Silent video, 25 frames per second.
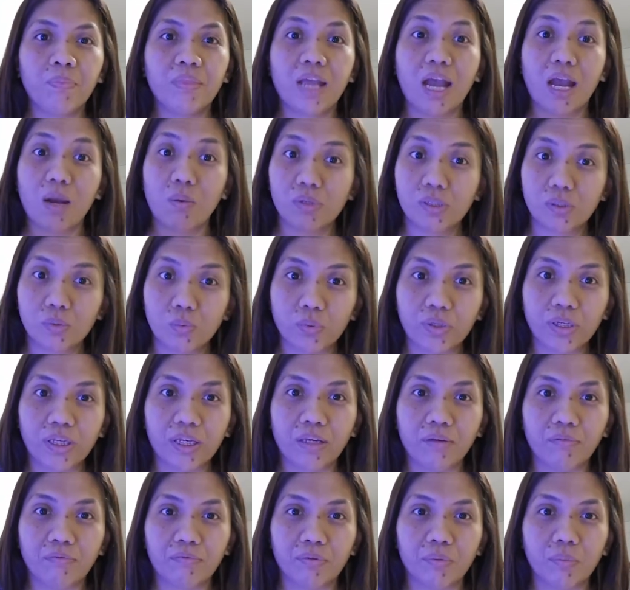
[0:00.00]
I was
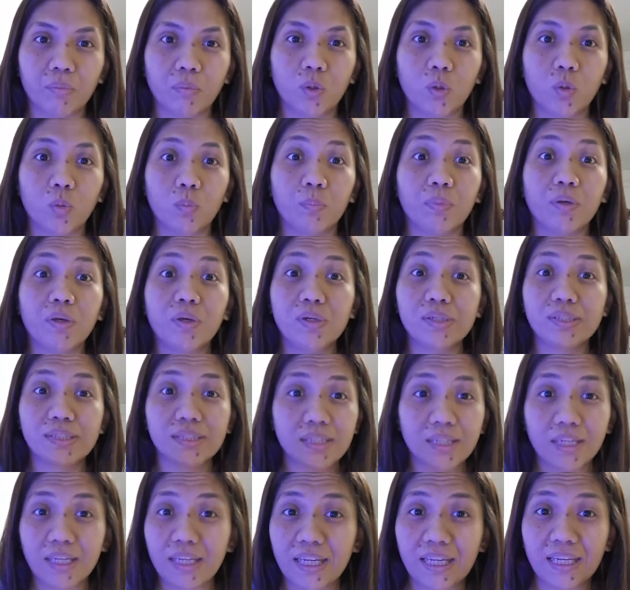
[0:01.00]
working from home because
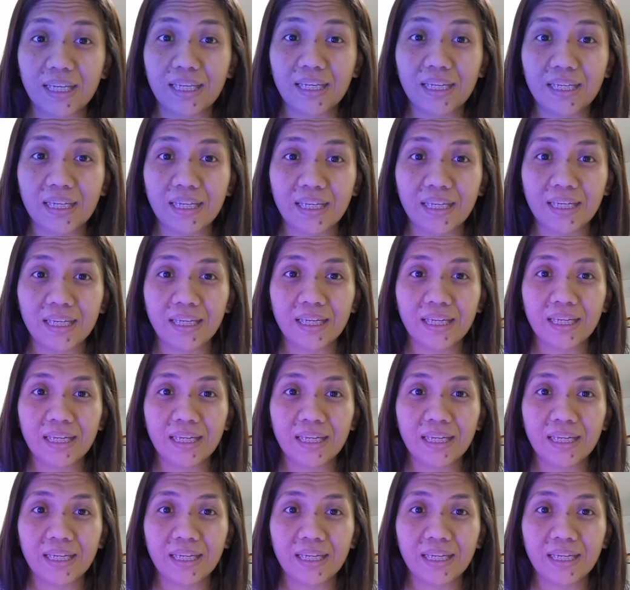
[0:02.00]
really